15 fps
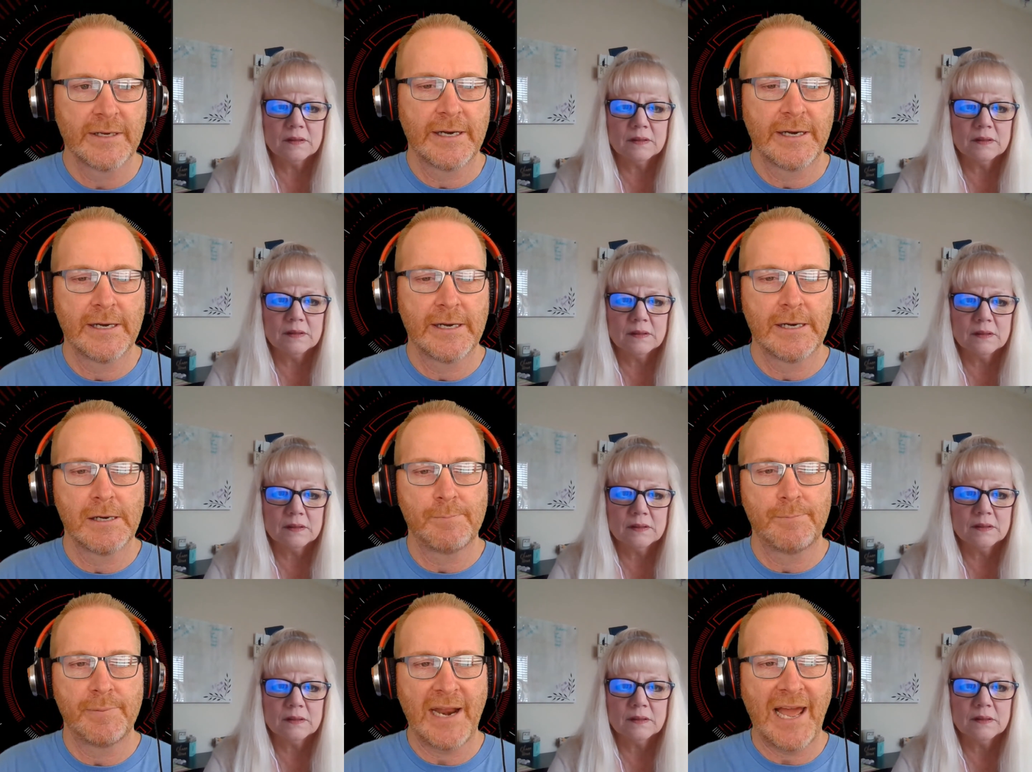
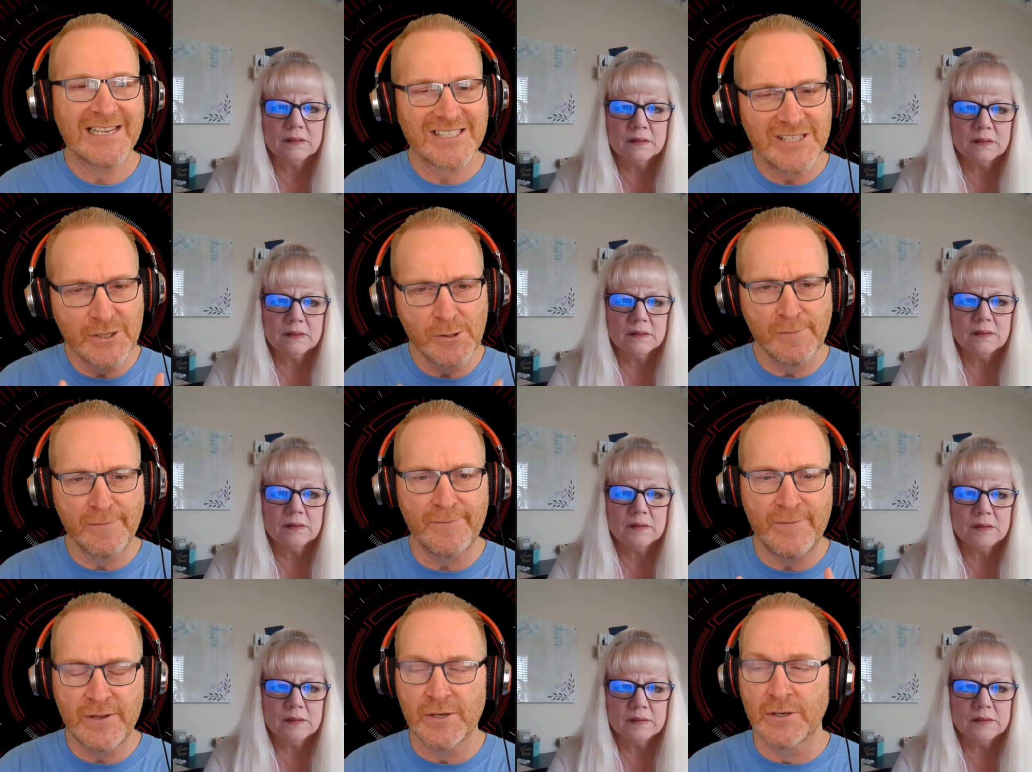Speaker 1: Uh, but I still
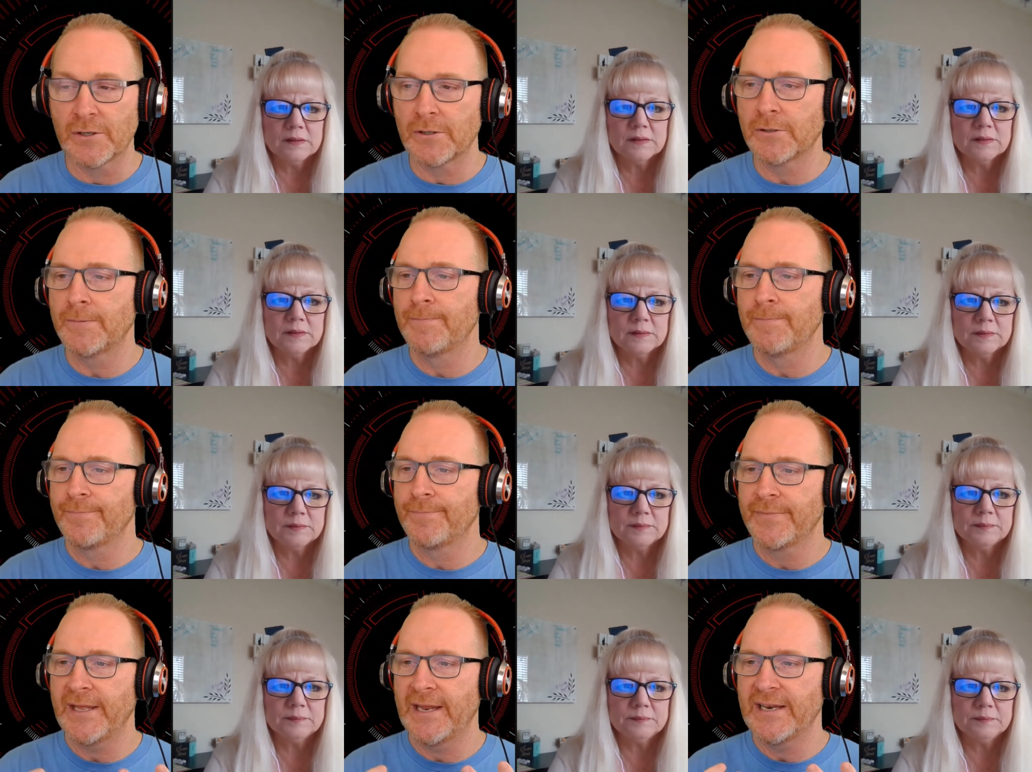feel
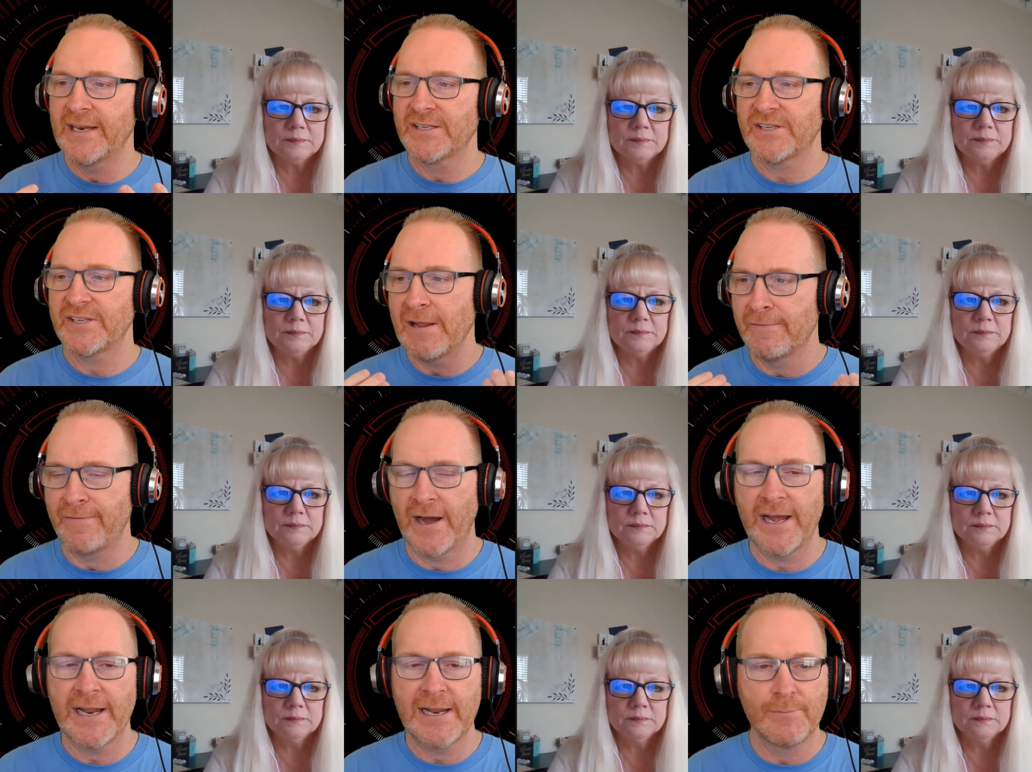that it's a
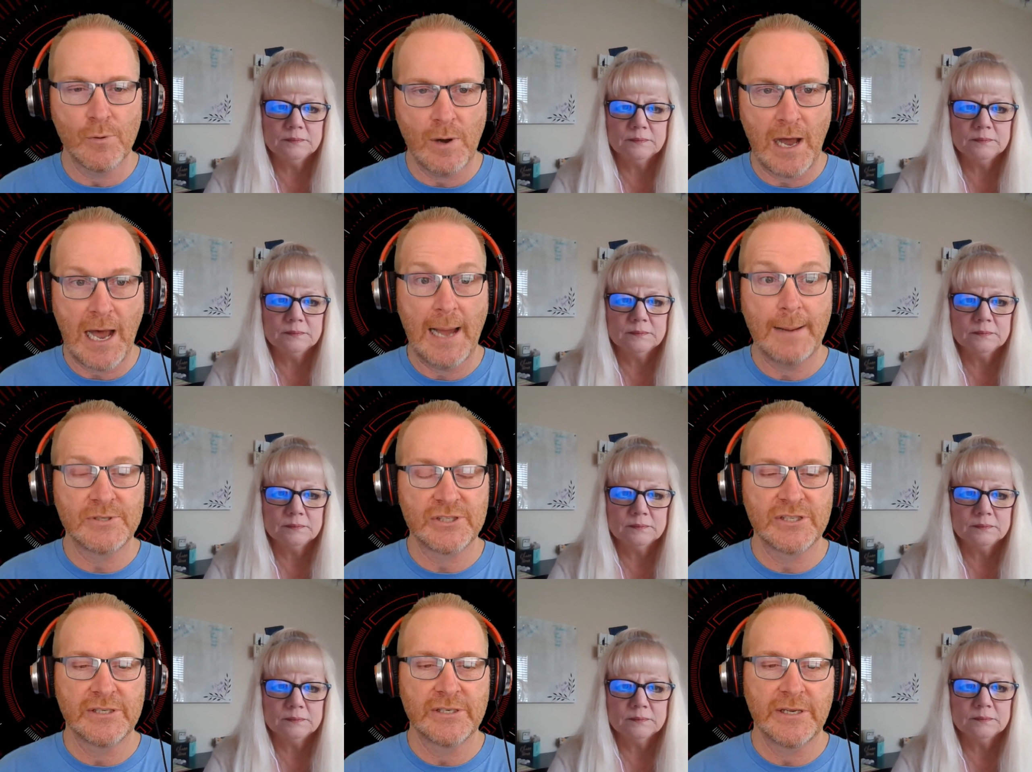viable
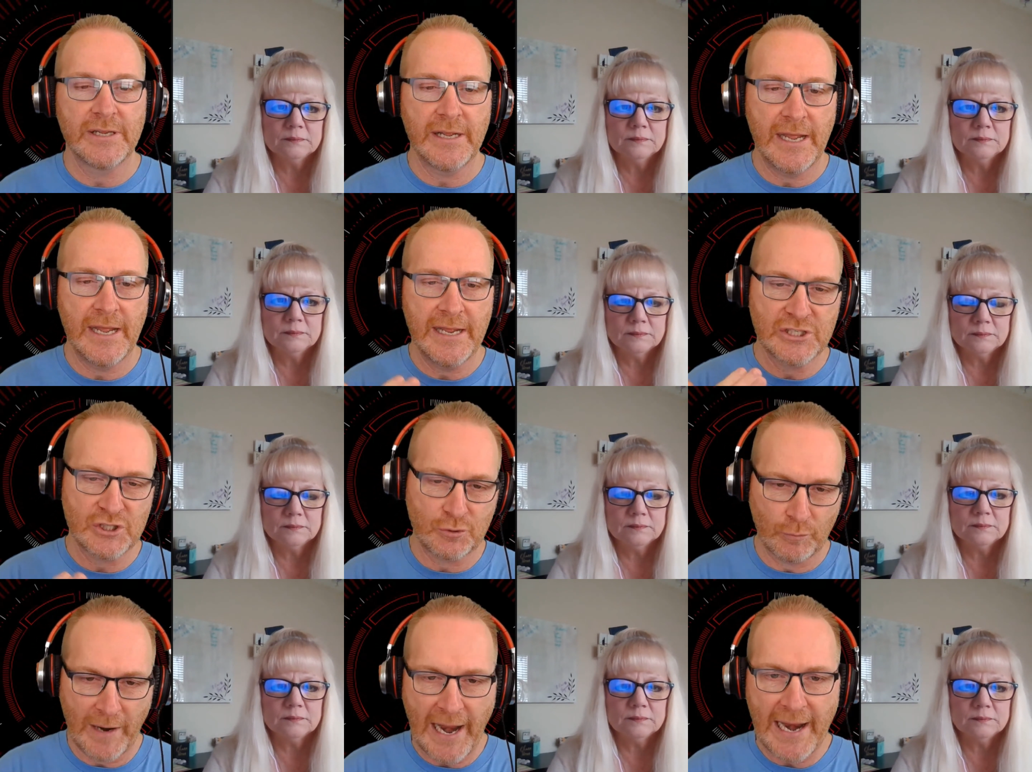option and
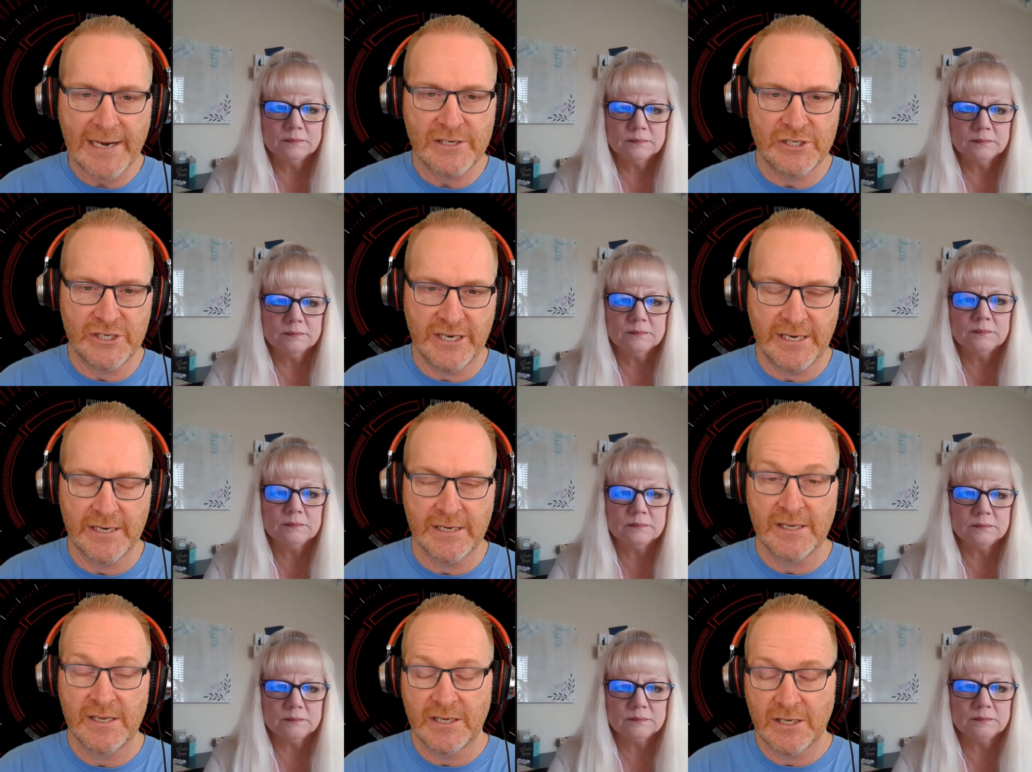
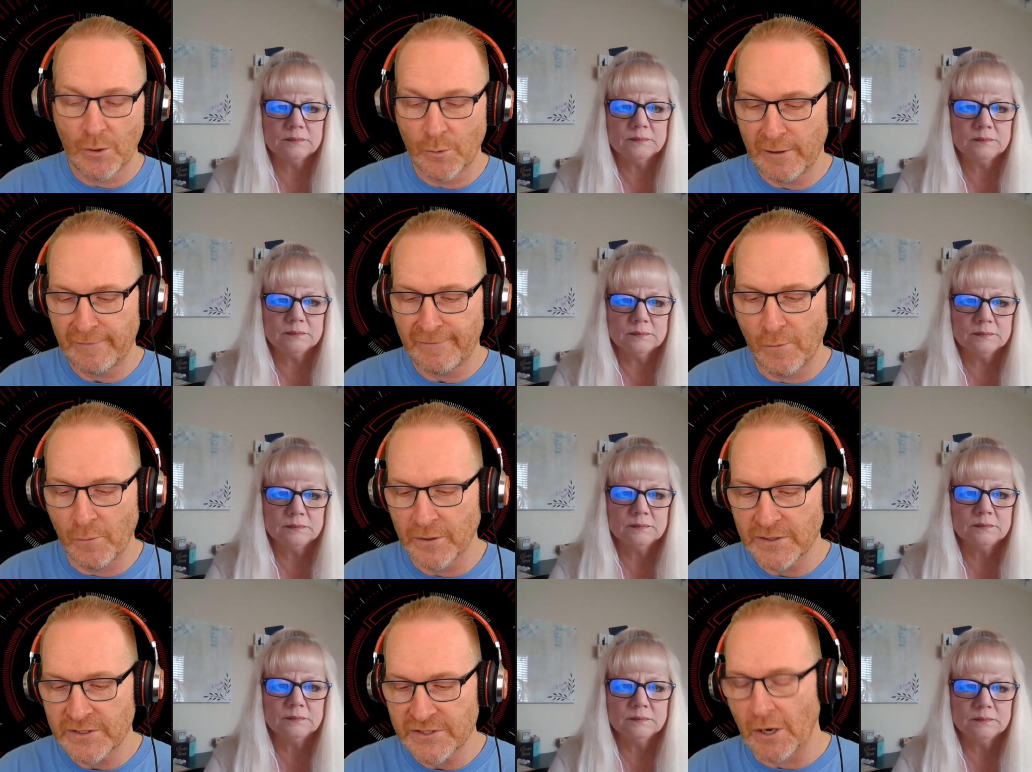strategy going
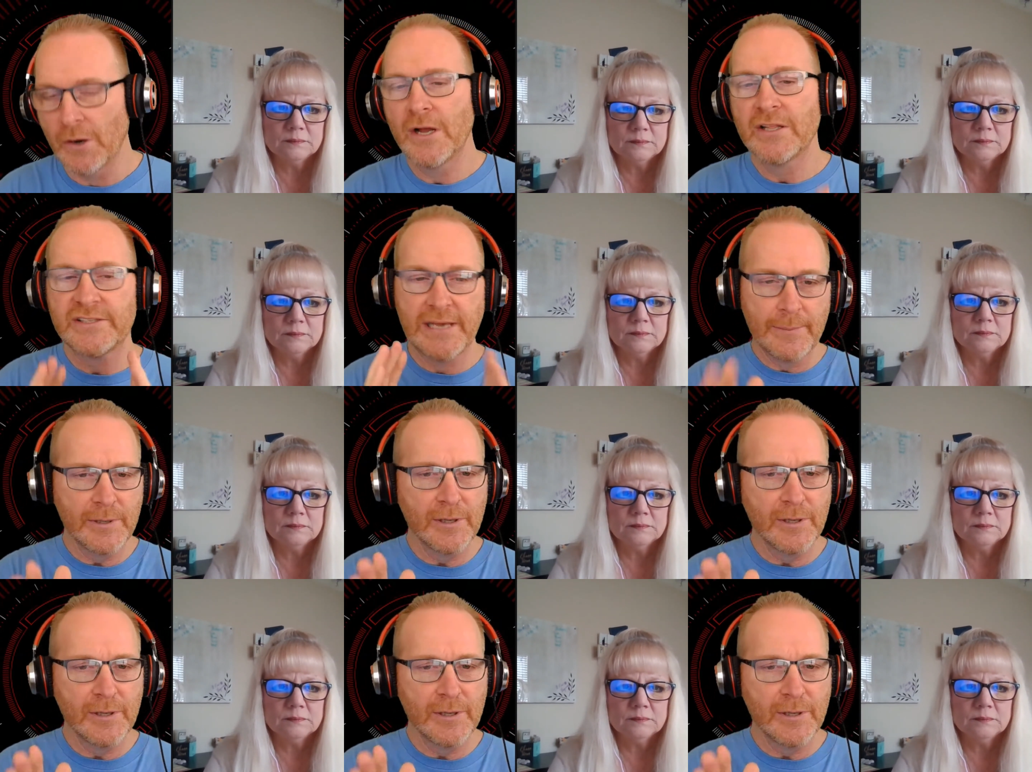forward. So tell me a